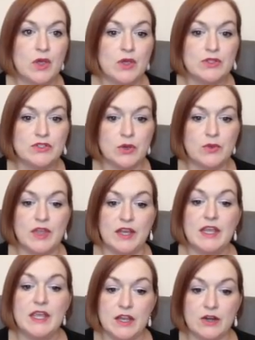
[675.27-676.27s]
So then
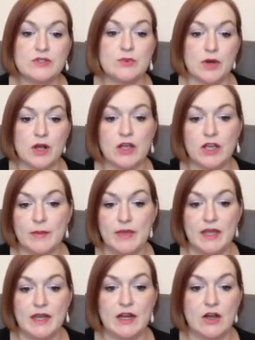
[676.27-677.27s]
here's where I'll come
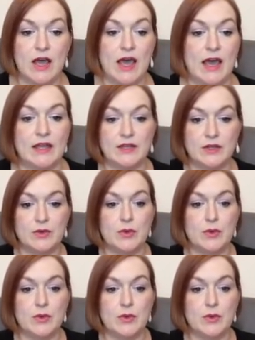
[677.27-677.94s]
in and I'll add